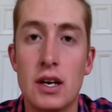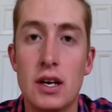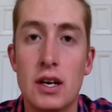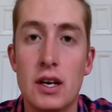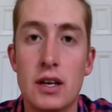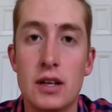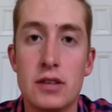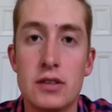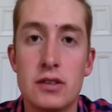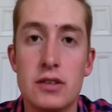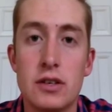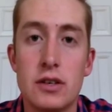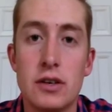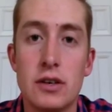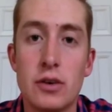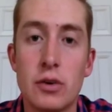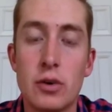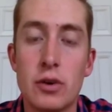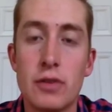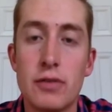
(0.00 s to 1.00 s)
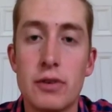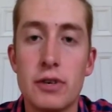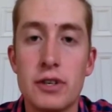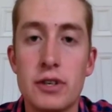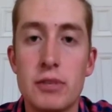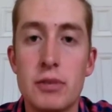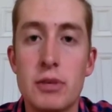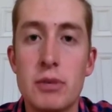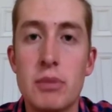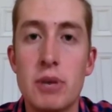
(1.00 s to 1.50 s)
and so in order for
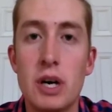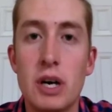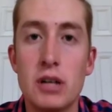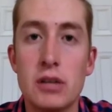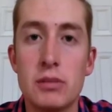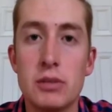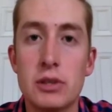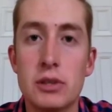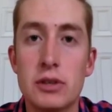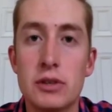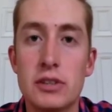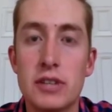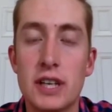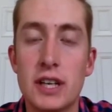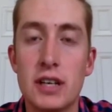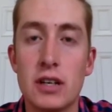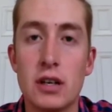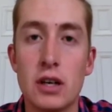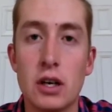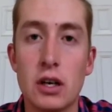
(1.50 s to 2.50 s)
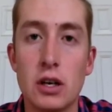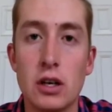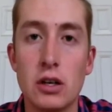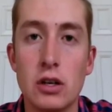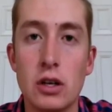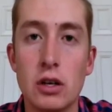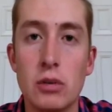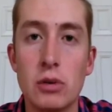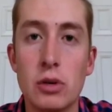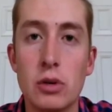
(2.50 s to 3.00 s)
it to be possible, it would take a lot of
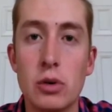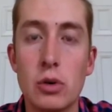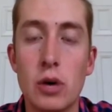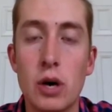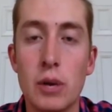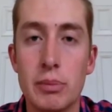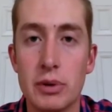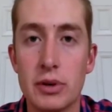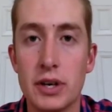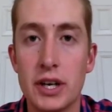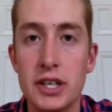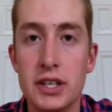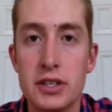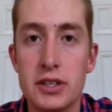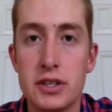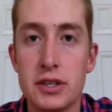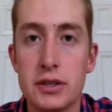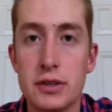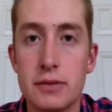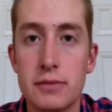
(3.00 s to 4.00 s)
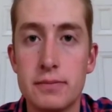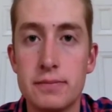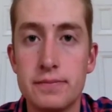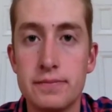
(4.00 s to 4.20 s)
global cooperation.